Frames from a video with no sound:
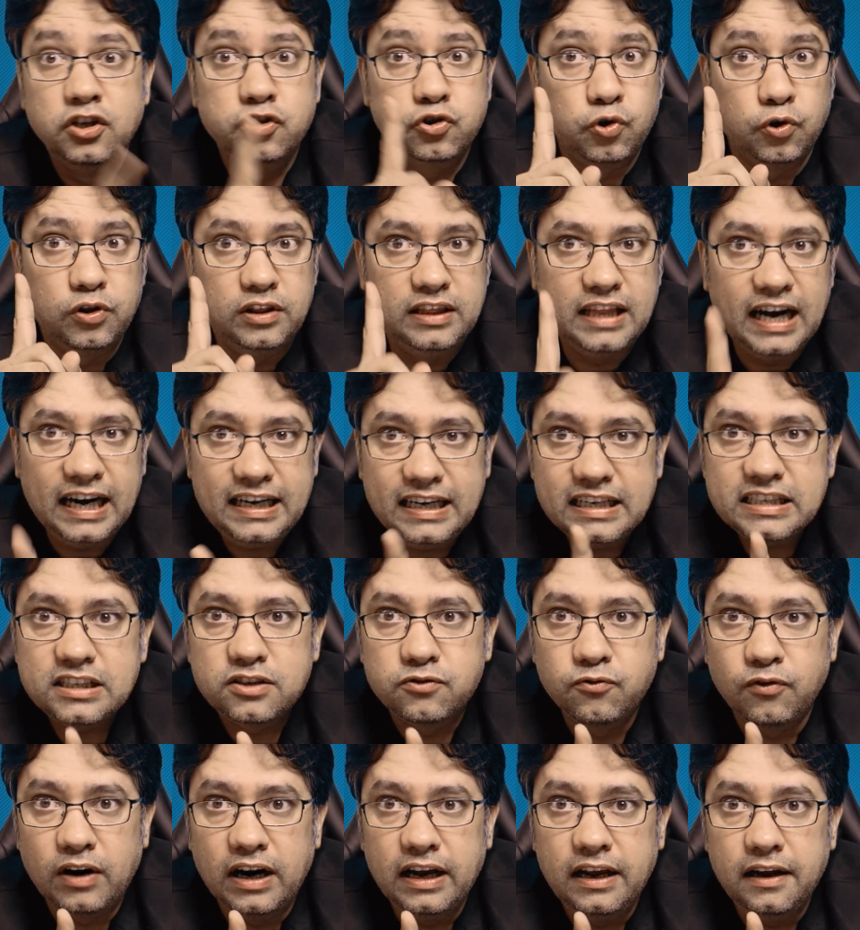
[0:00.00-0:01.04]
So that
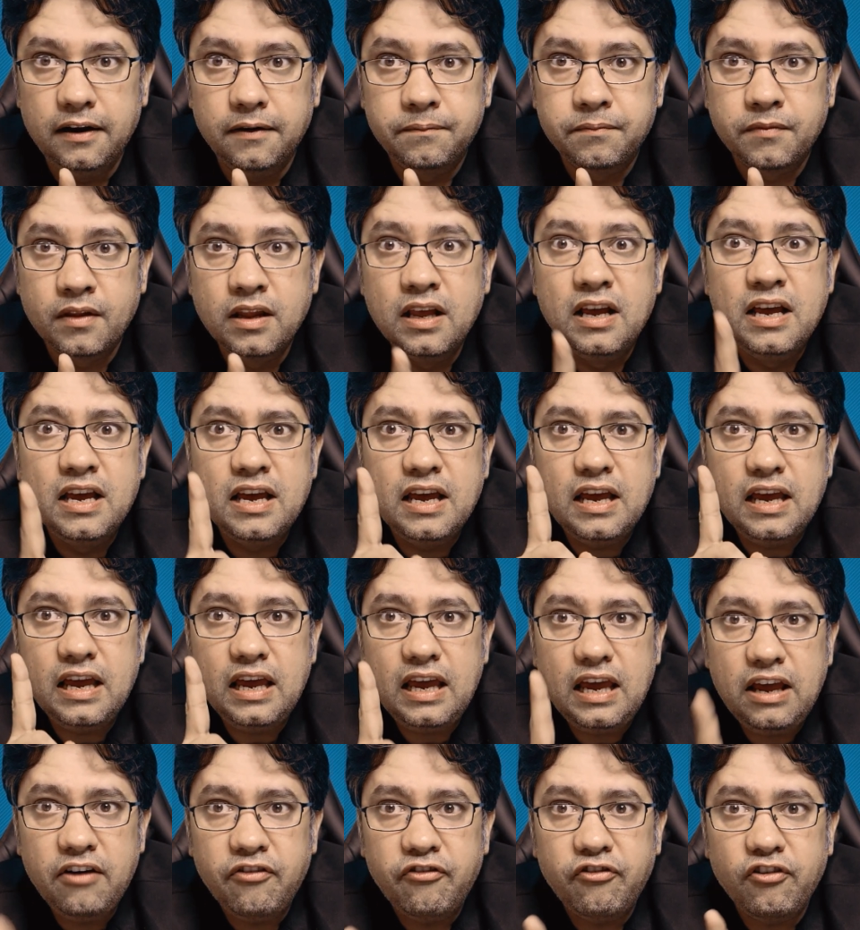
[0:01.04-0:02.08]
is why
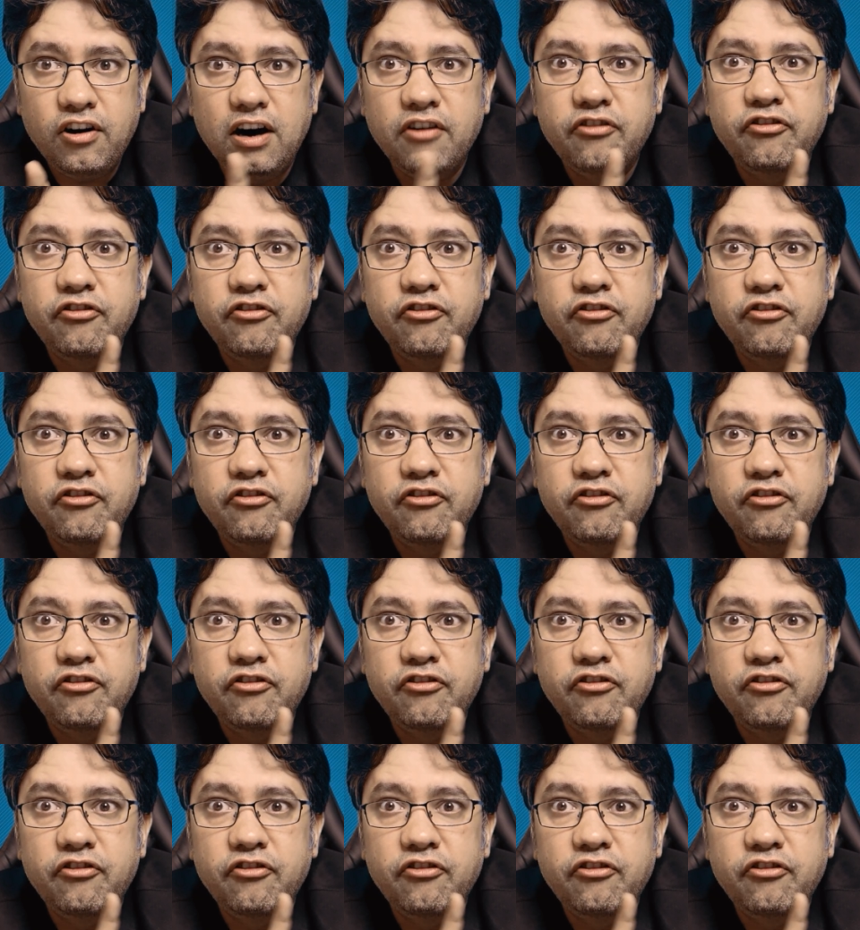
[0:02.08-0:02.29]
if